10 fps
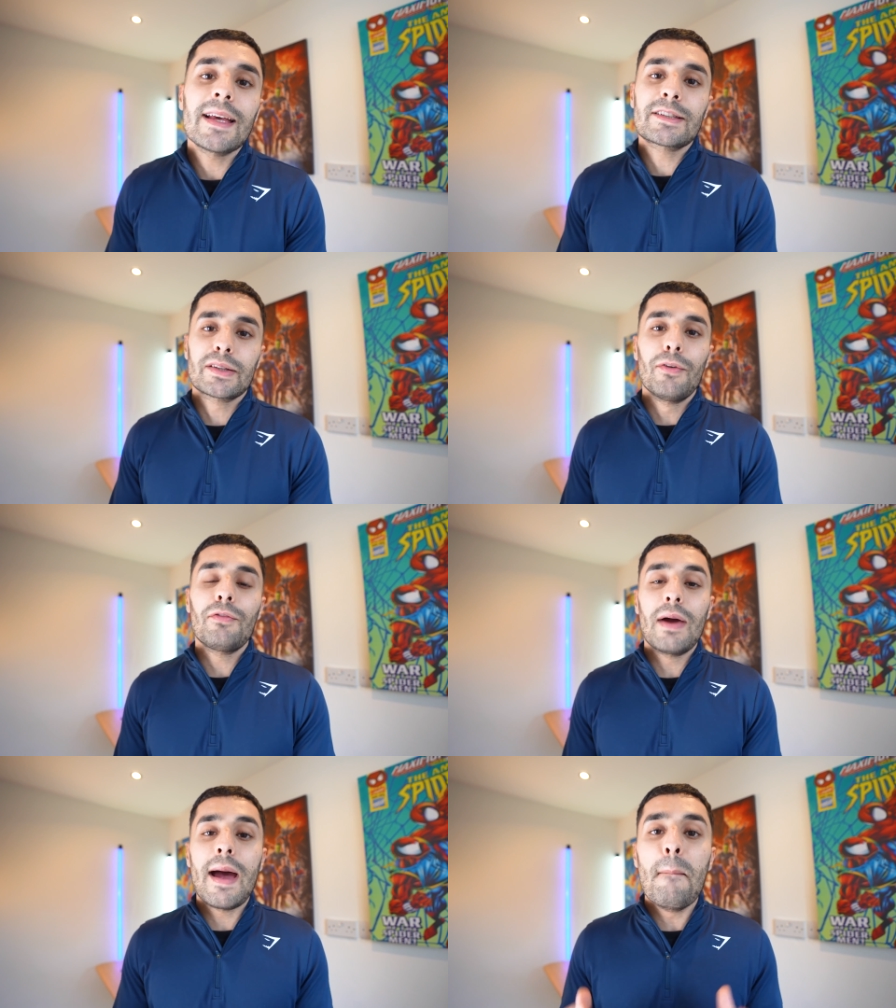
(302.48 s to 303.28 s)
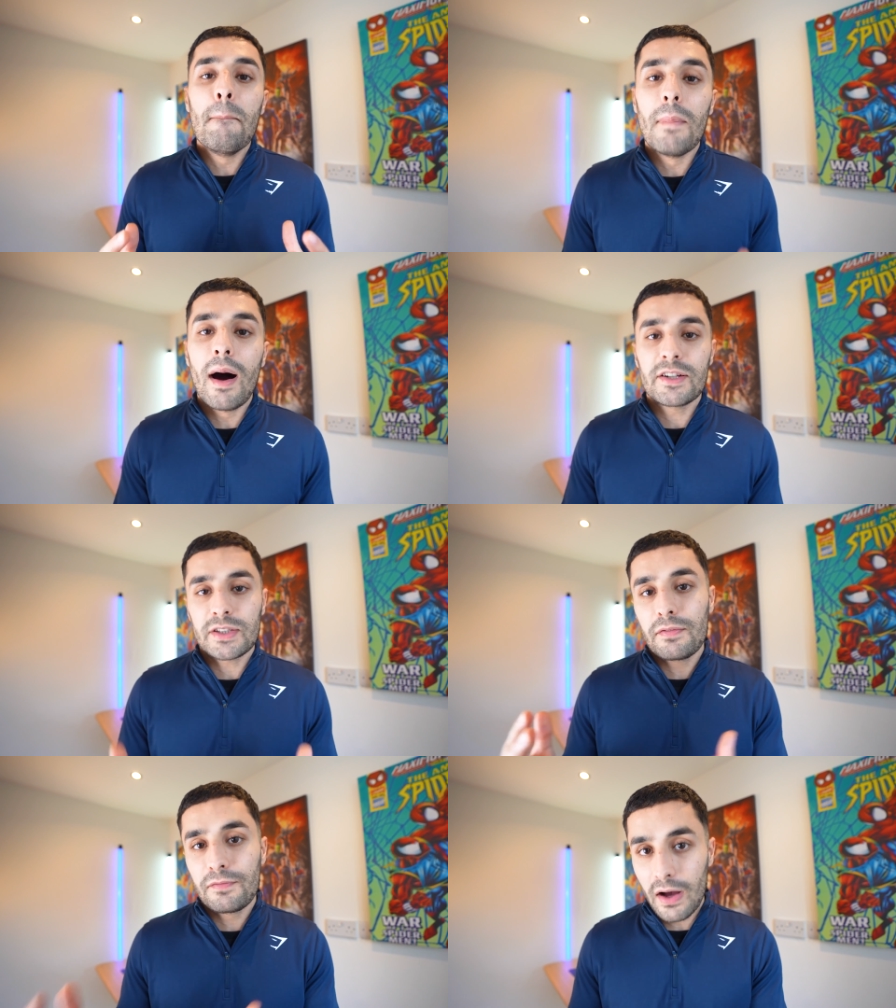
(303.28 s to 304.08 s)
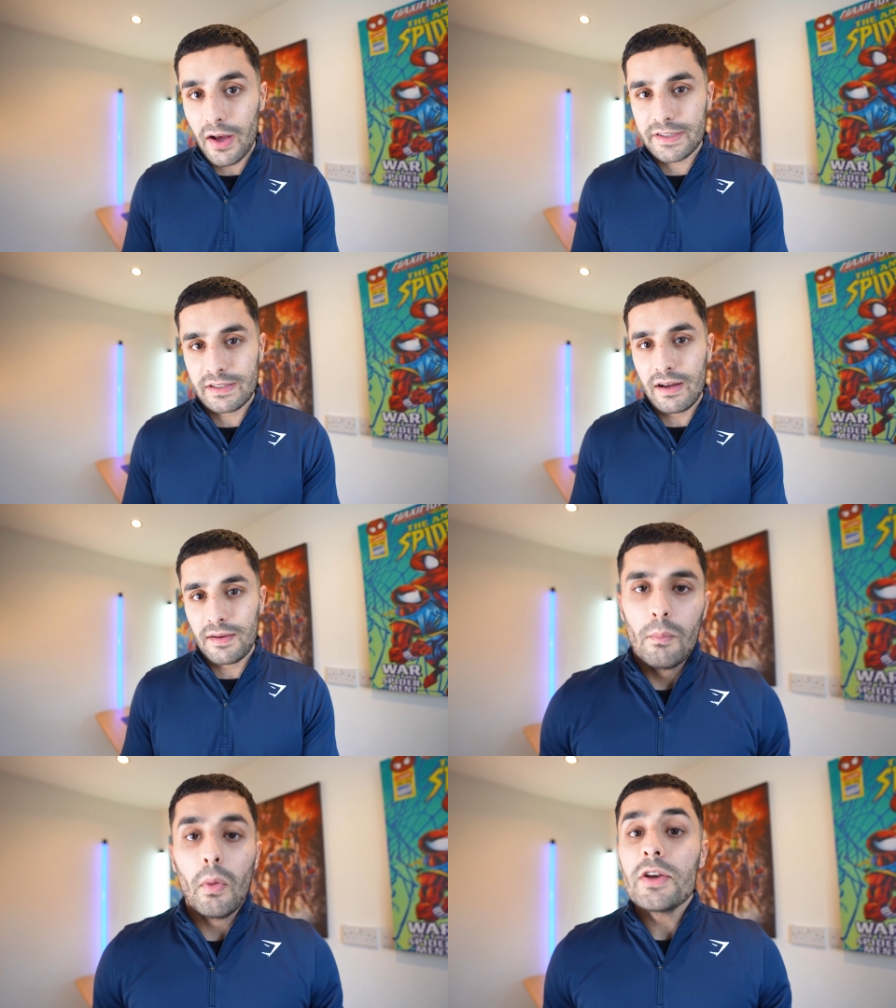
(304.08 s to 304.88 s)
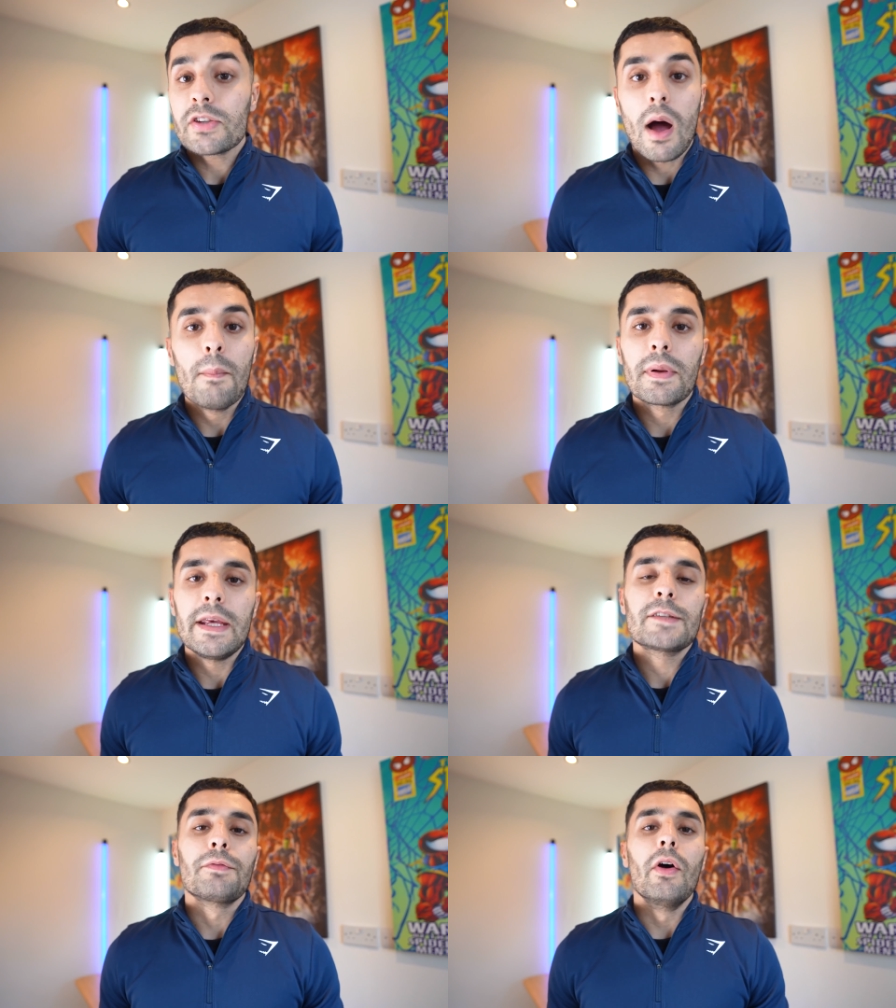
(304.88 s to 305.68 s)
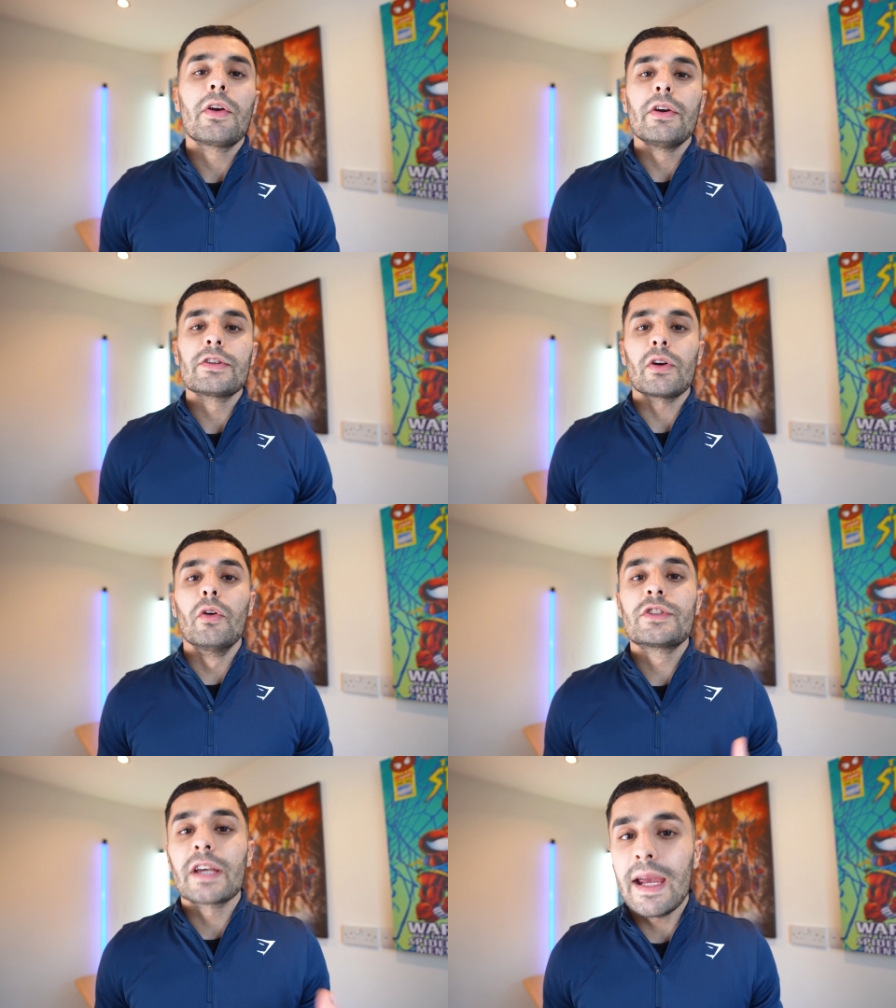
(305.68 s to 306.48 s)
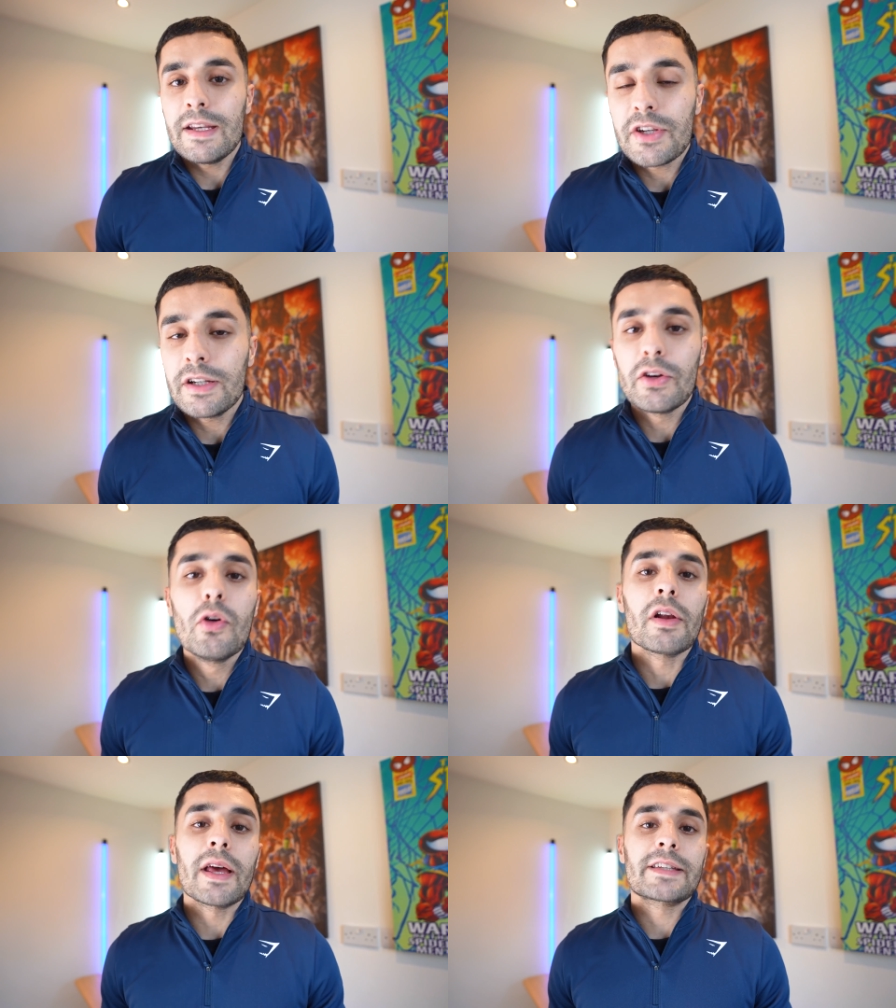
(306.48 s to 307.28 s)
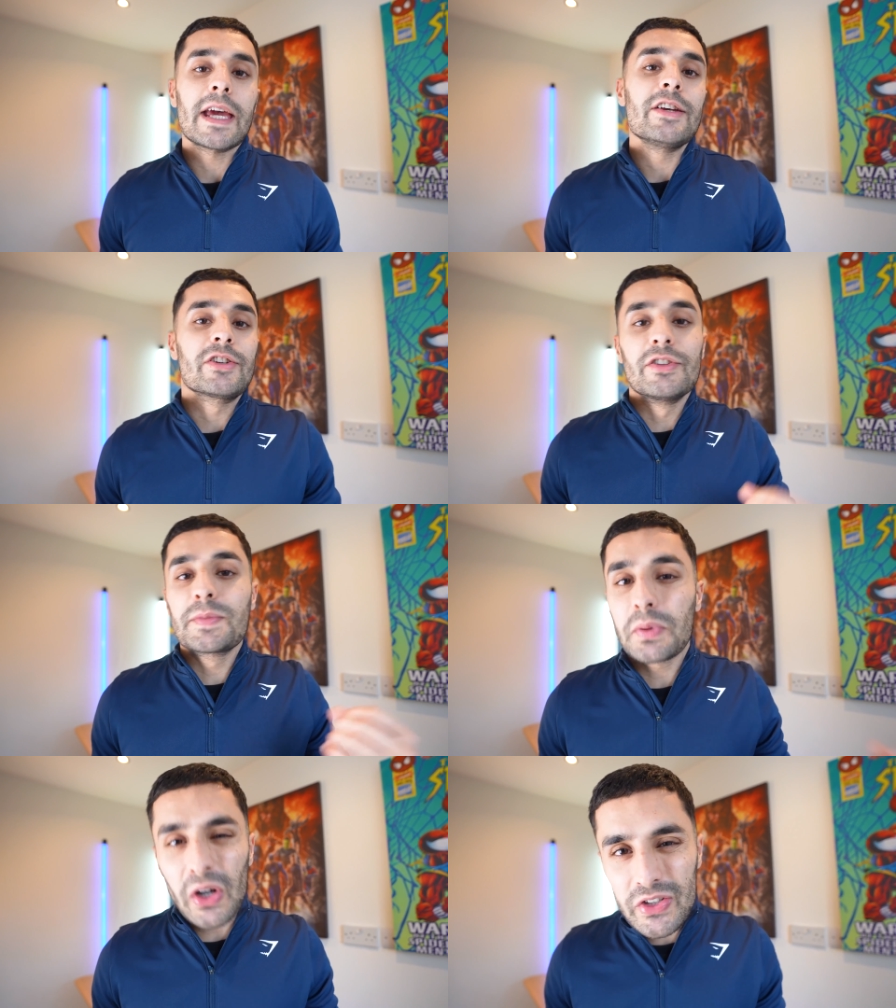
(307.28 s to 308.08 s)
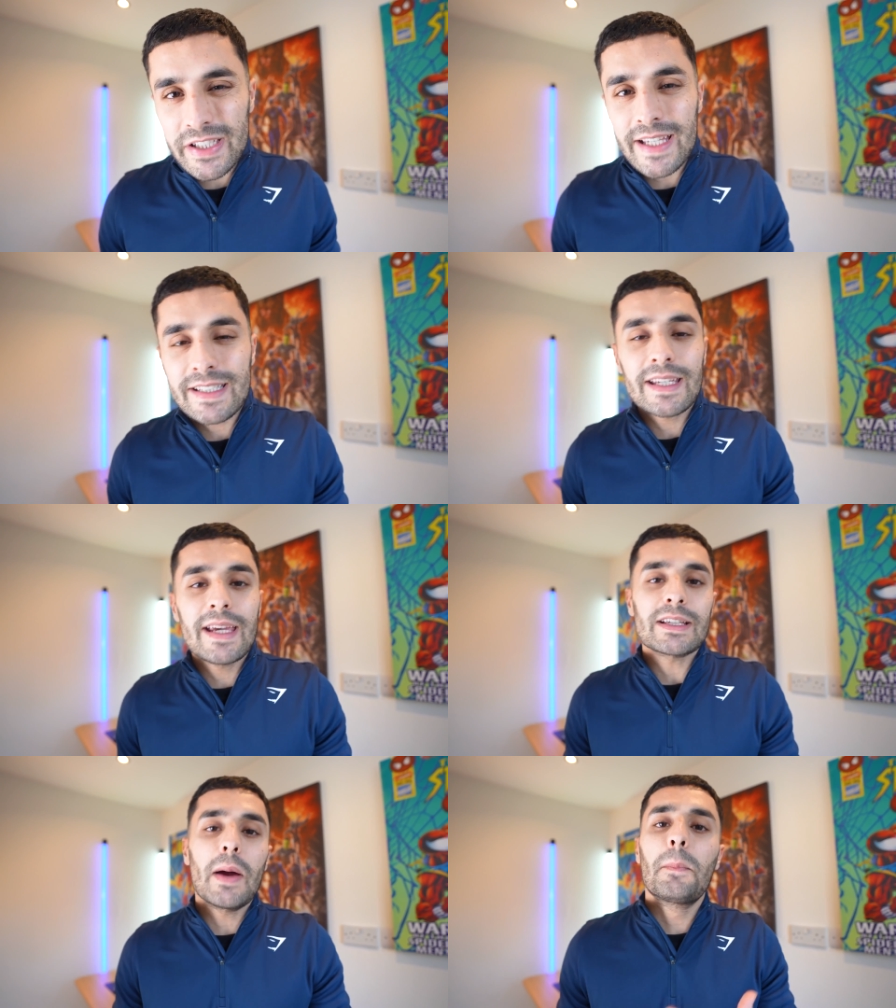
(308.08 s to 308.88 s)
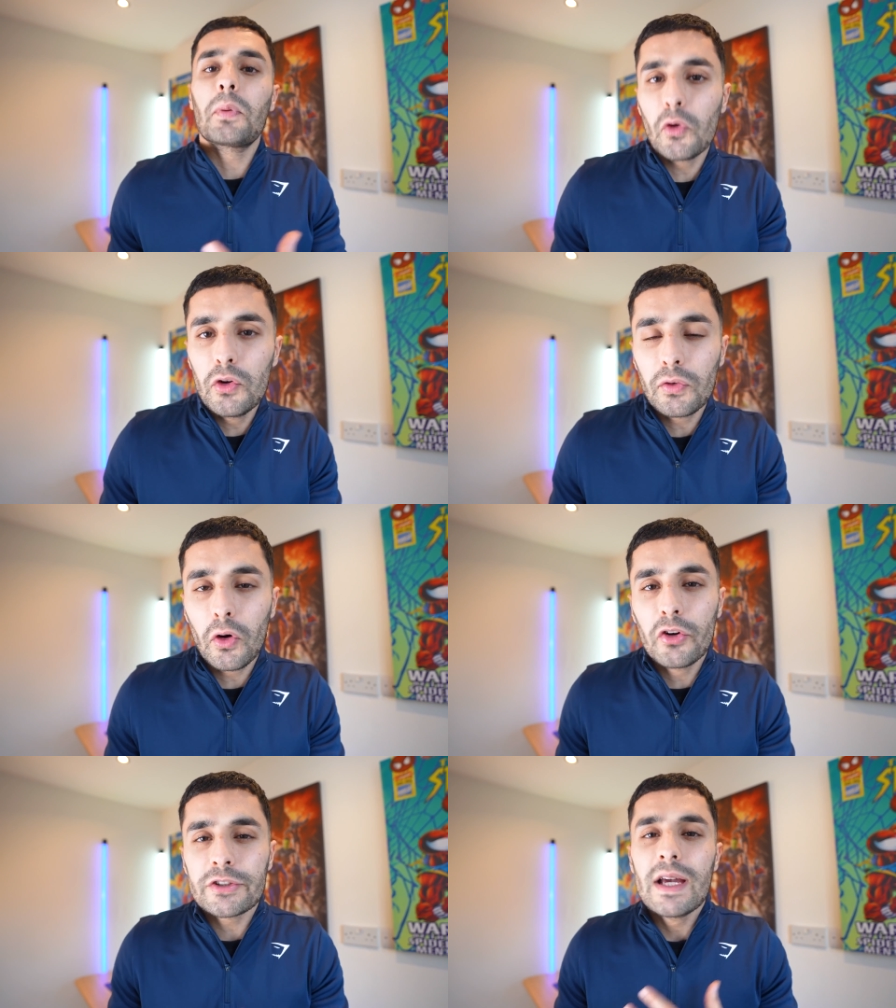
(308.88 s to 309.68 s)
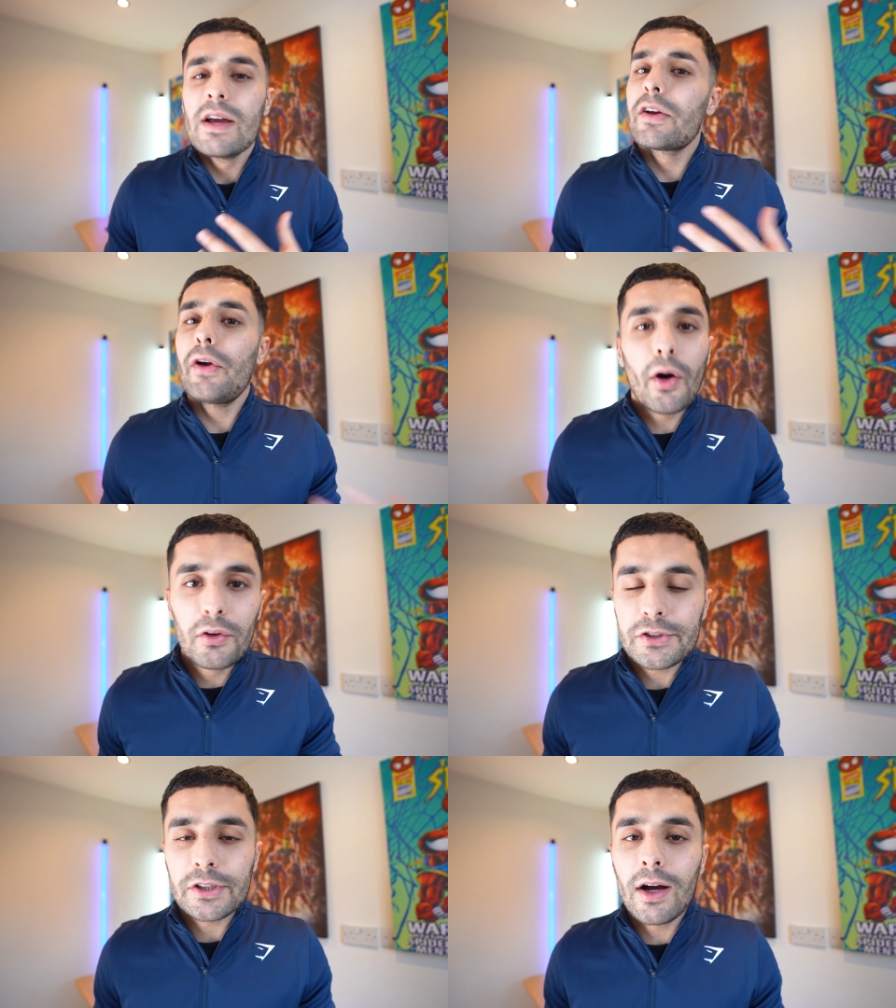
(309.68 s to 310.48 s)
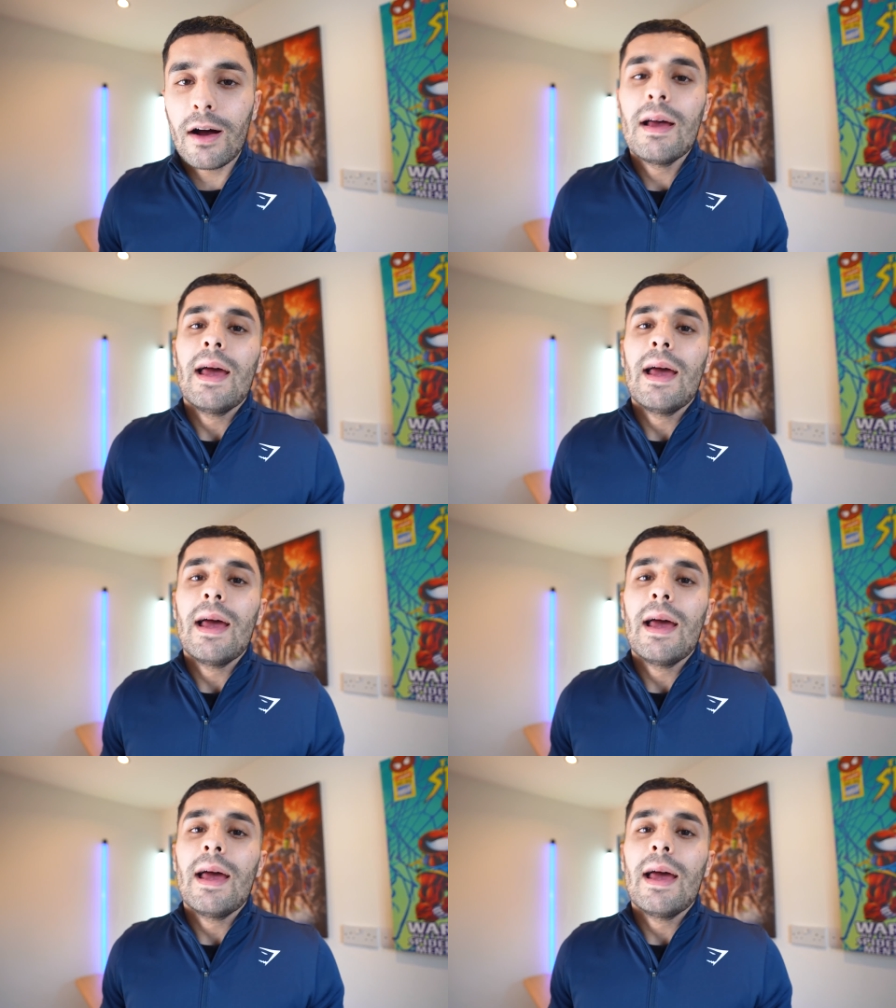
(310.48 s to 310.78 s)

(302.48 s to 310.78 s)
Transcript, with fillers: their software much faster. Most companies focus on changing the organization's processes, approvals, culture,